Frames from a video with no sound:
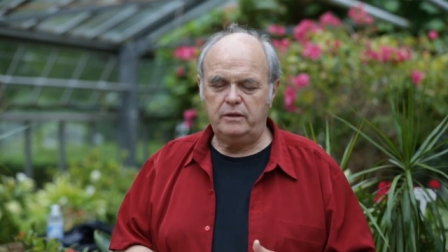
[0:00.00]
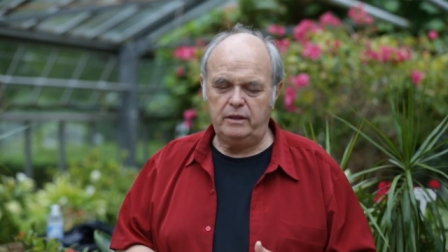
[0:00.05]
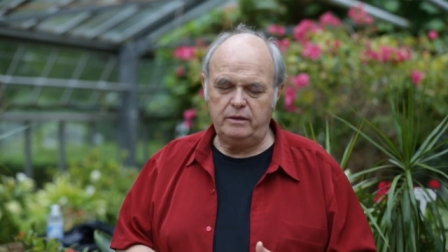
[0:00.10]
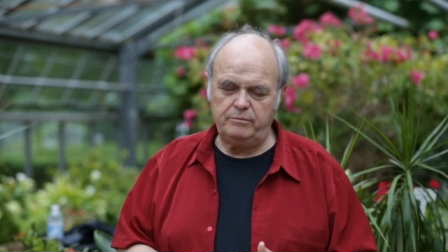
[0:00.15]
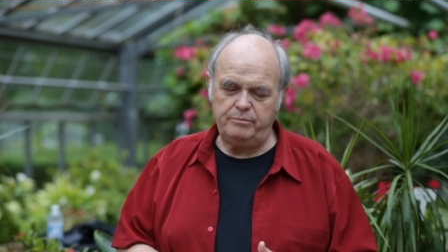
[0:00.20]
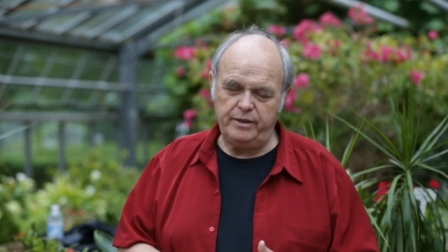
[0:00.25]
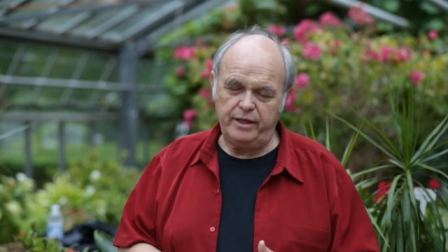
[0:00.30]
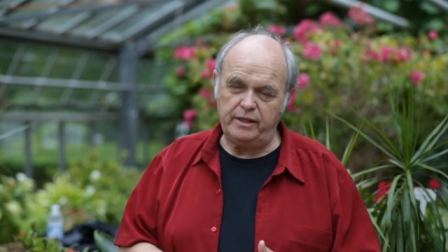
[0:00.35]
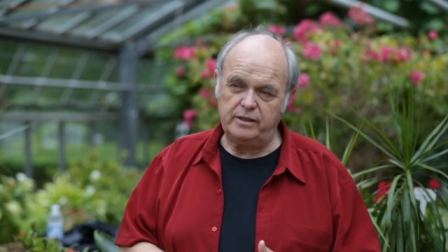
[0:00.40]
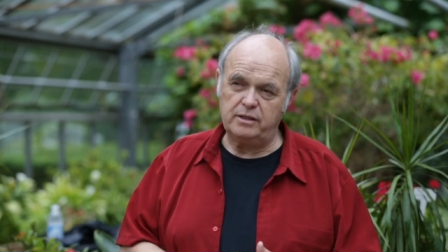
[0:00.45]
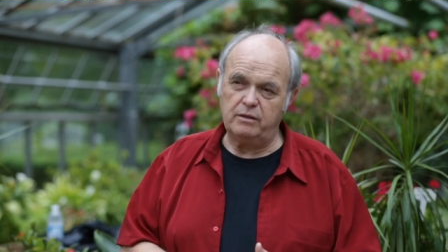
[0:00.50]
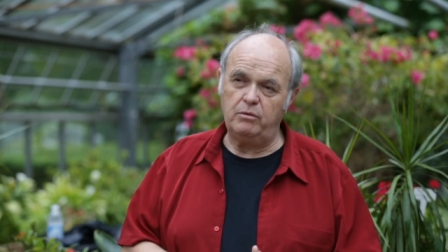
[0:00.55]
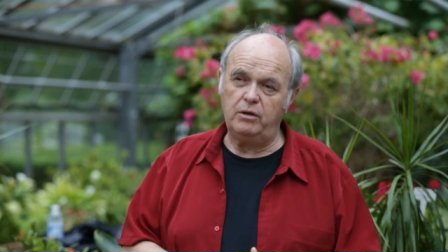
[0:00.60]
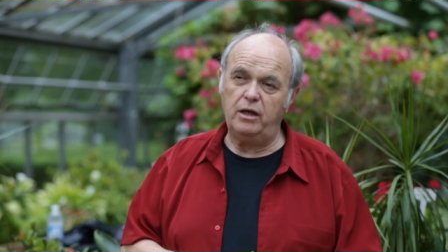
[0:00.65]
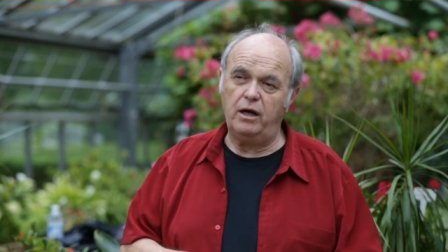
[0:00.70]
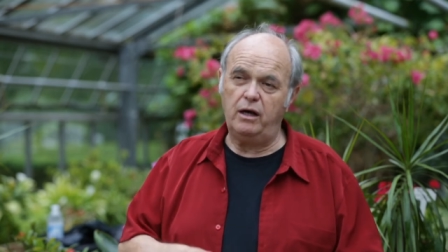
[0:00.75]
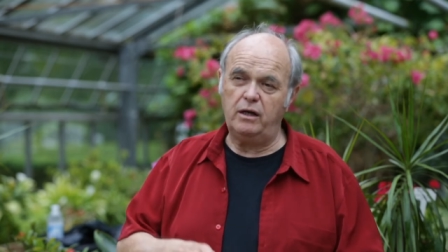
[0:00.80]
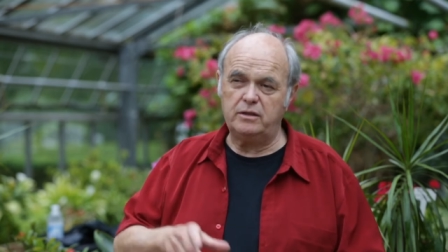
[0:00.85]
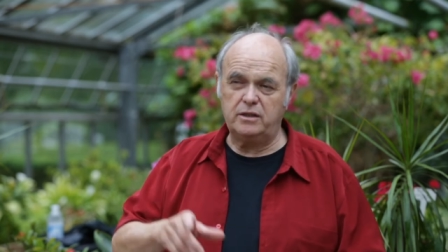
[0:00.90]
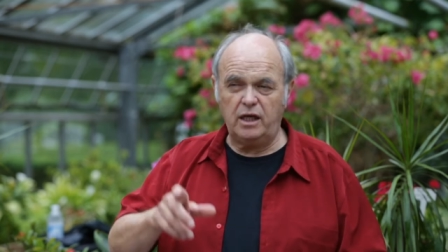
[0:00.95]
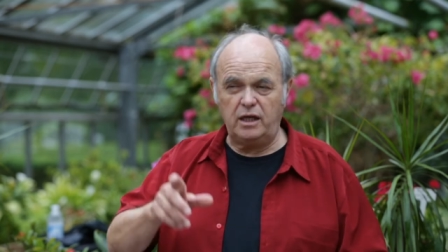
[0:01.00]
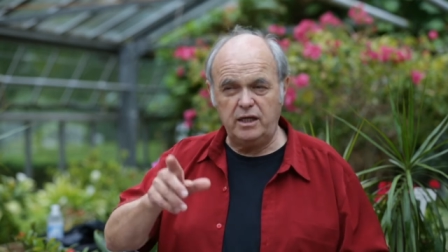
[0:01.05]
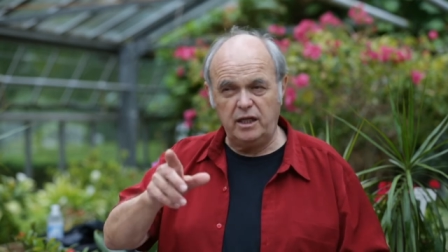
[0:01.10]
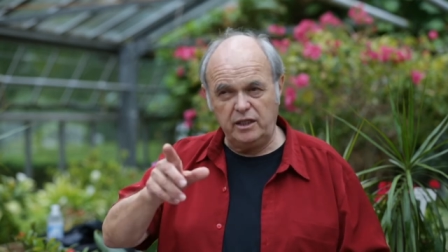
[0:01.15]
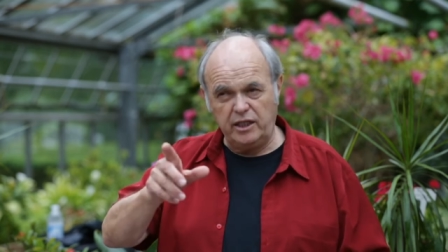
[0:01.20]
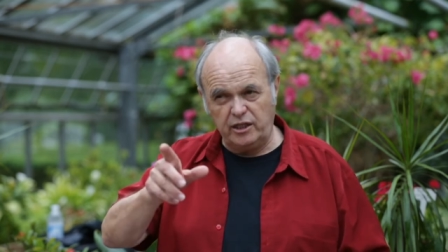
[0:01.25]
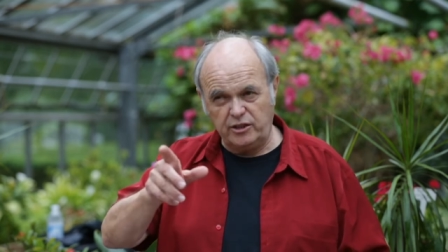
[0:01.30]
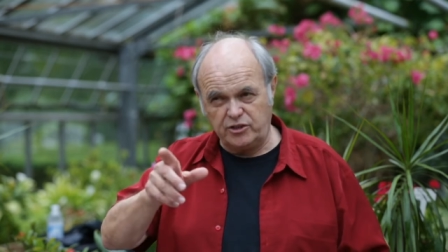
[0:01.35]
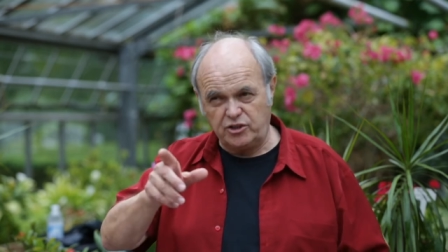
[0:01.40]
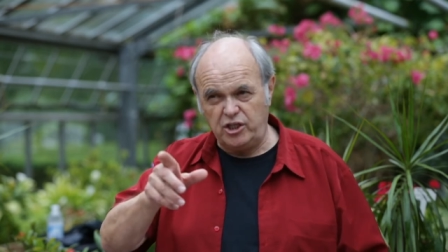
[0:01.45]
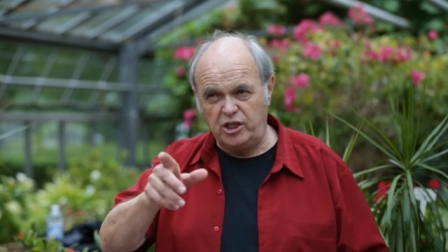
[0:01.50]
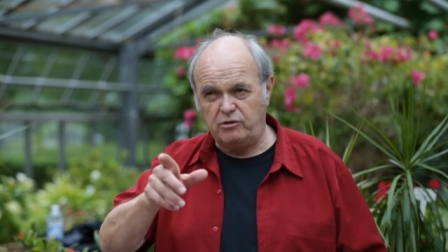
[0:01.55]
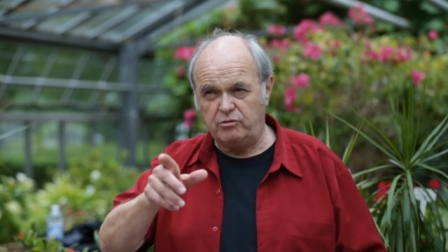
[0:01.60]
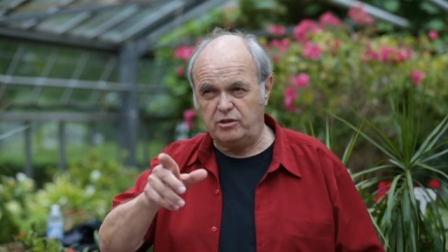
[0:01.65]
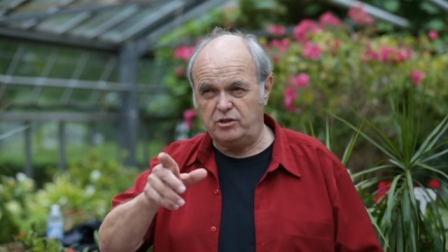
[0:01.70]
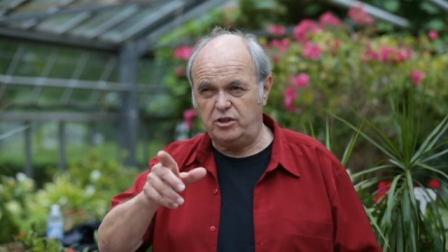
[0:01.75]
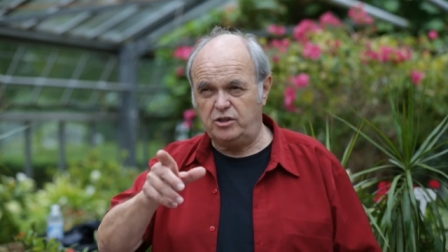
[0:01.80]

And Peg said, Well, I'll tell you a little secret.